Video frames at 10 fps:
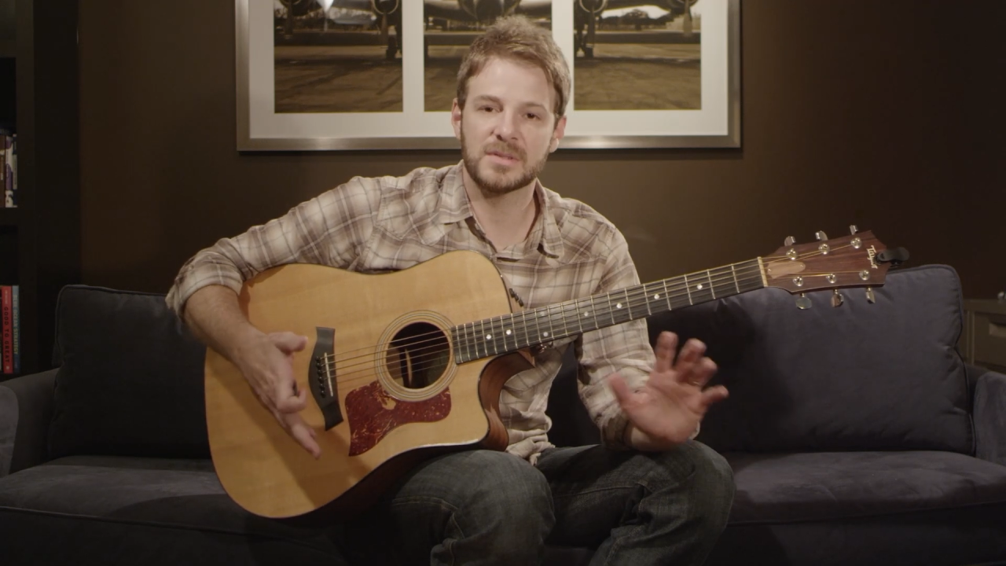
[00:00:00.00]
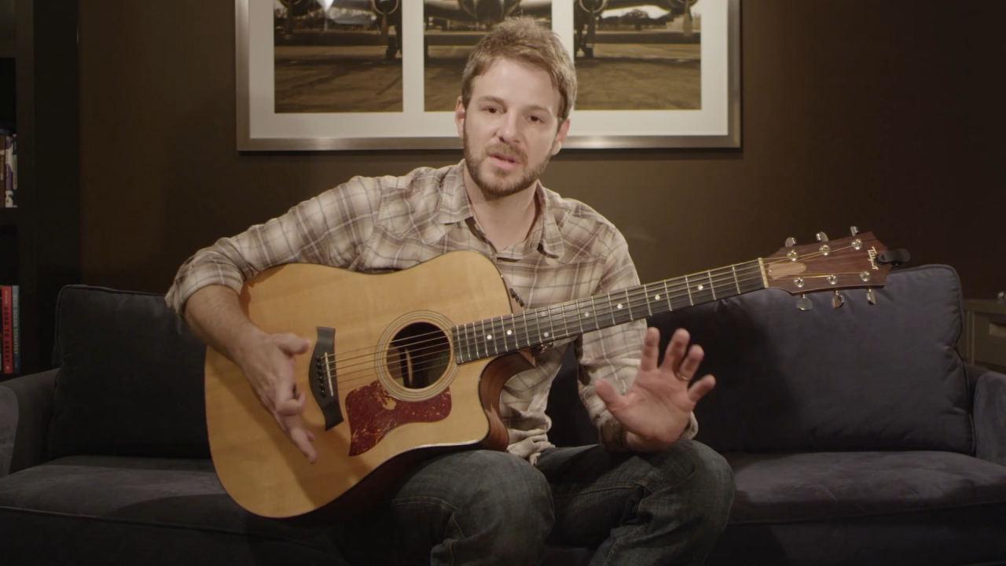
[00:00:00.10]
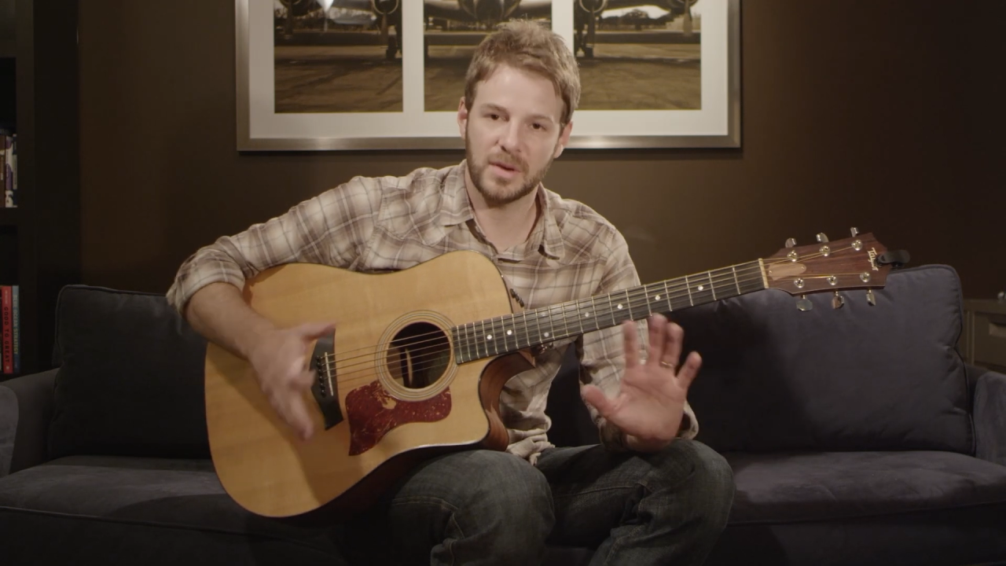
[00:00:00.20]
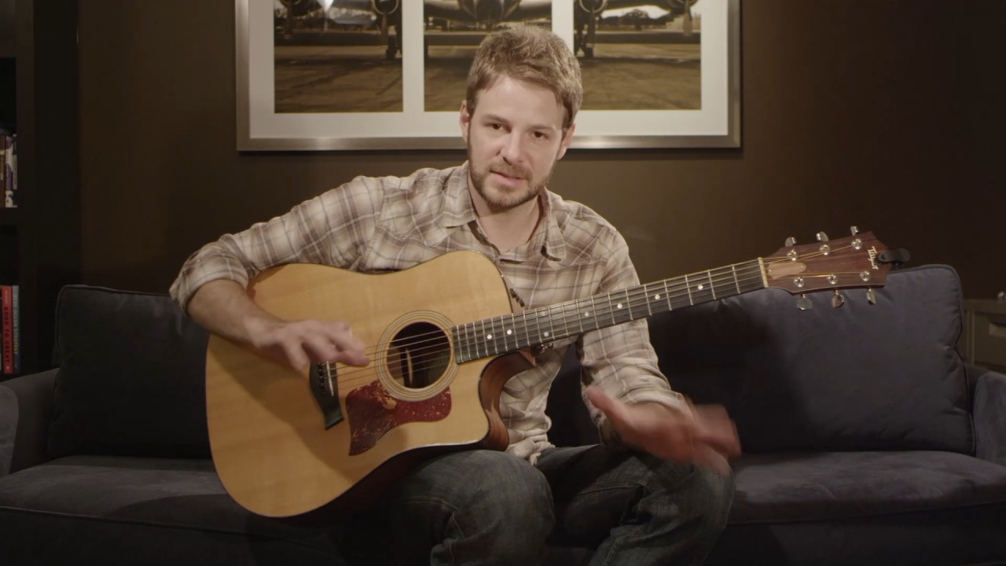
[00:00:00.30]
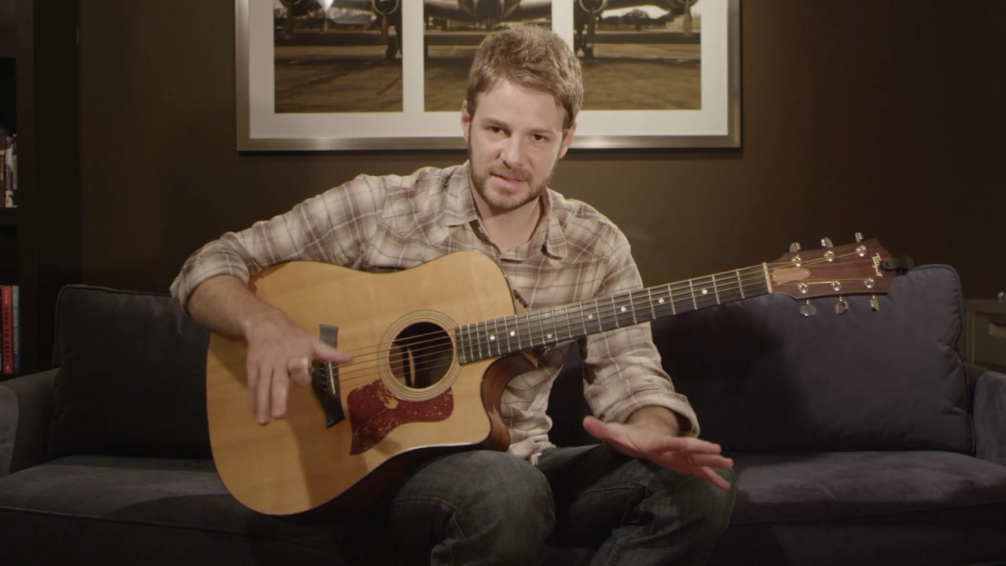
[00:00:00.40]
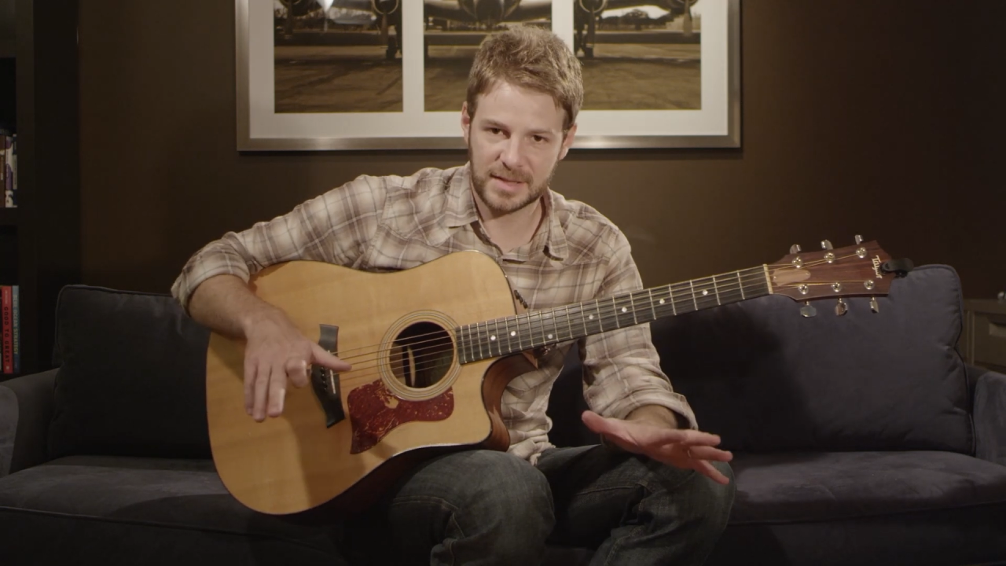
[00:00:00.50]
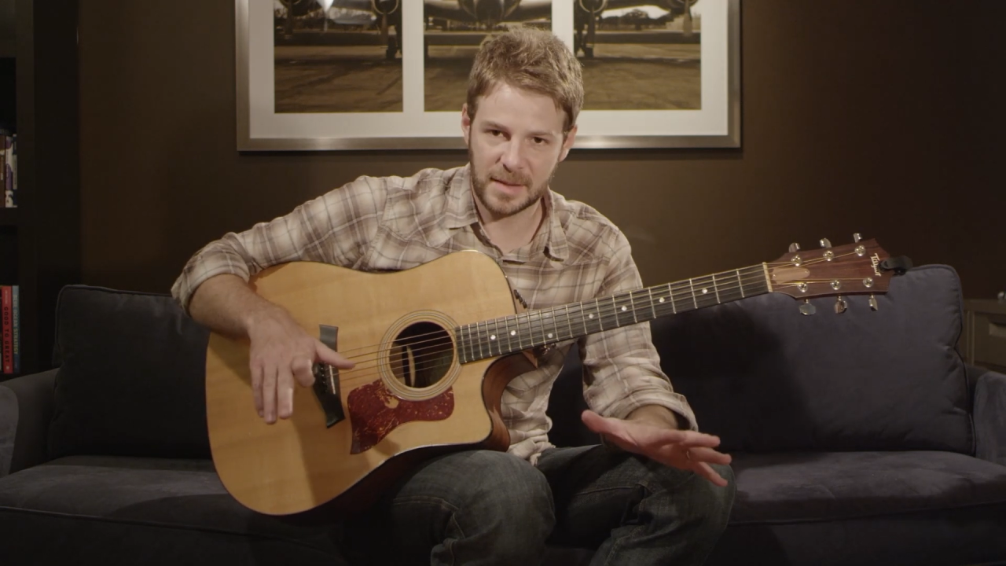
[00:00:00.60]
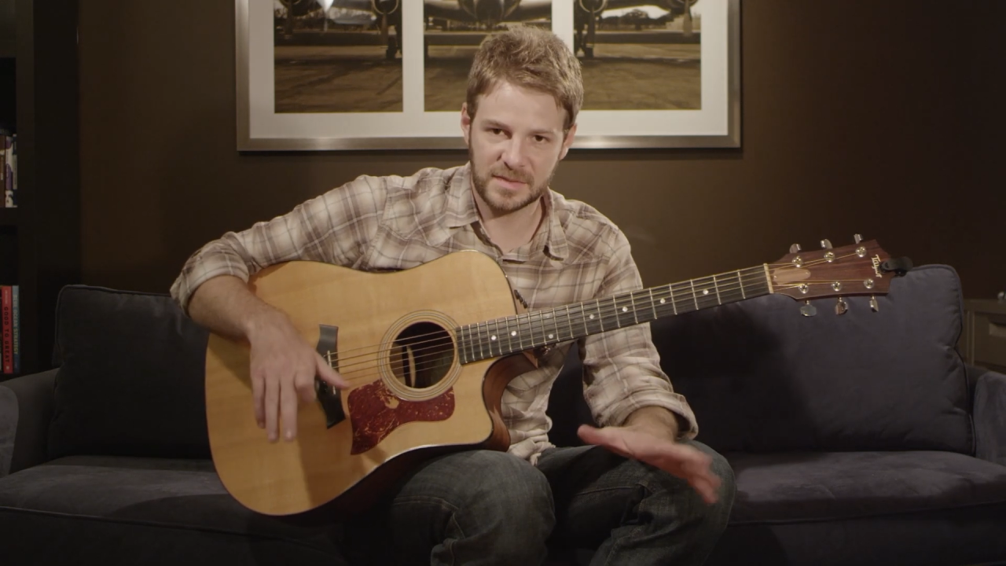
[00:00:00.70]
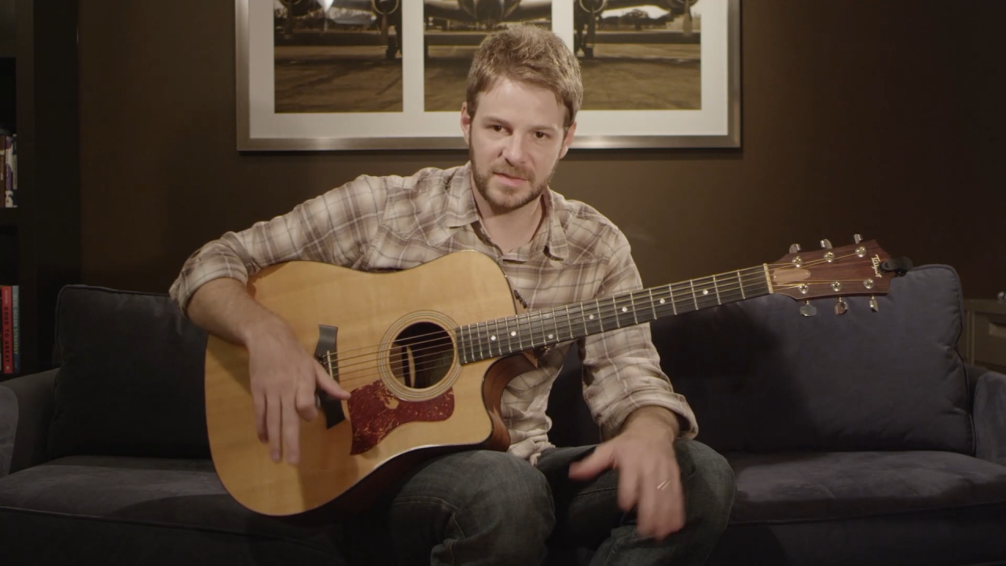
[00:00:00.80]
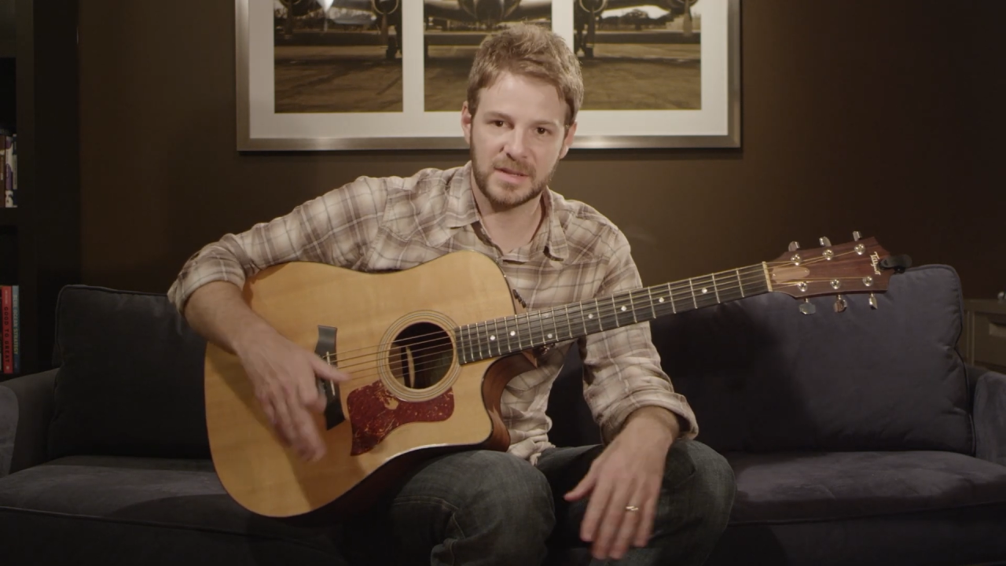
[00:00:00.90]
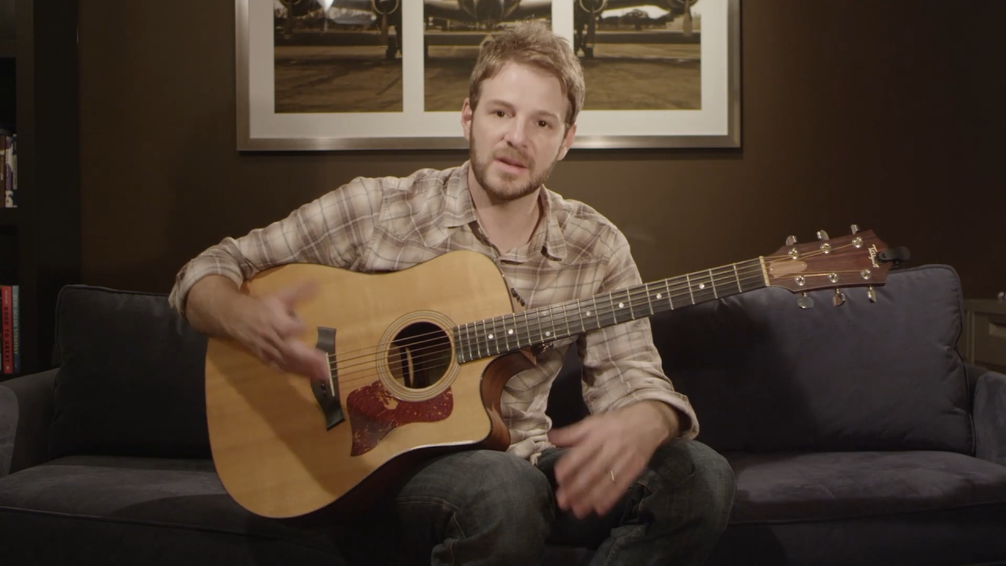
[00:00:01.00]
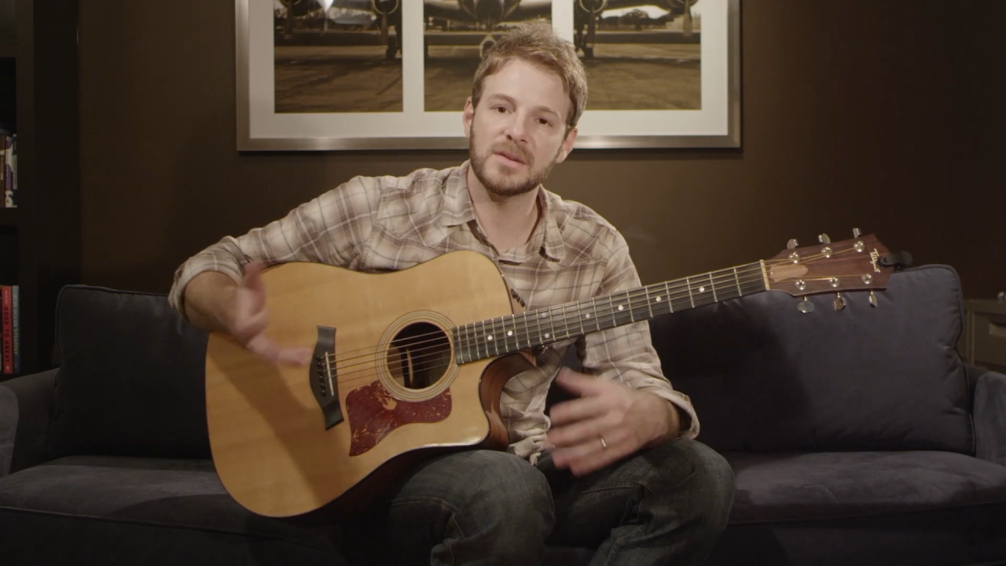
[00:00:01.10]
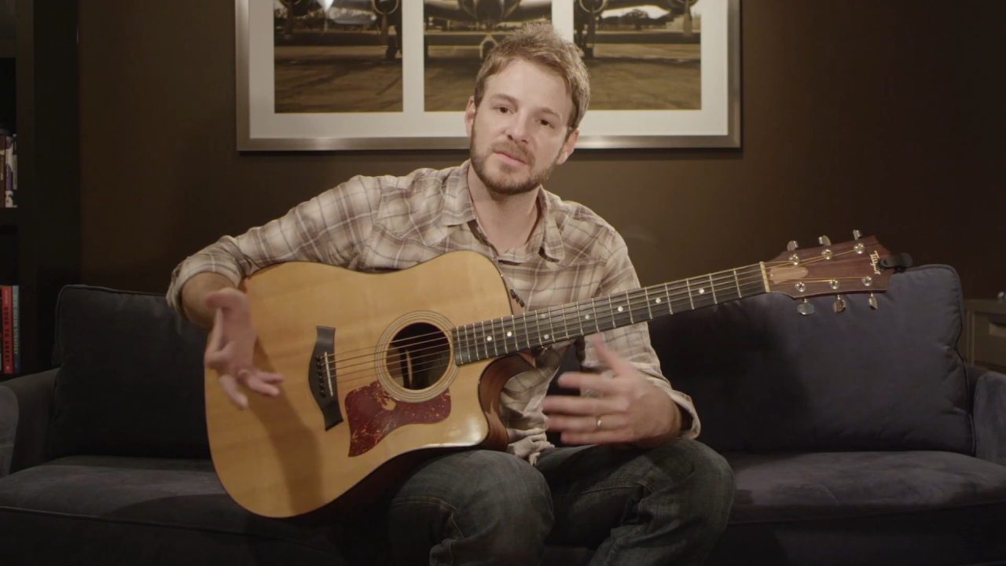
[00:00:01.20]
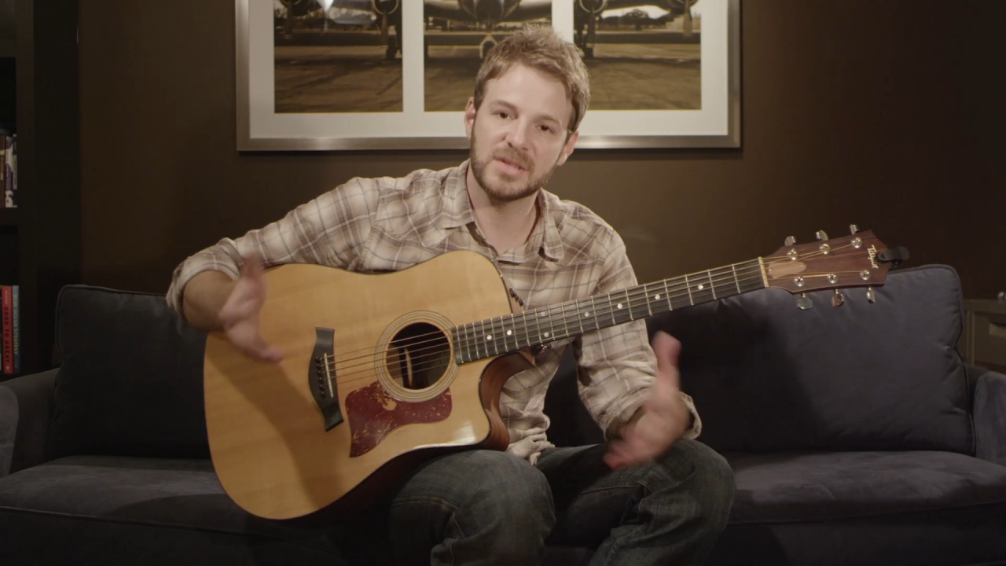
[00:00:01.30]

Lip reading: go ahead and stop the video,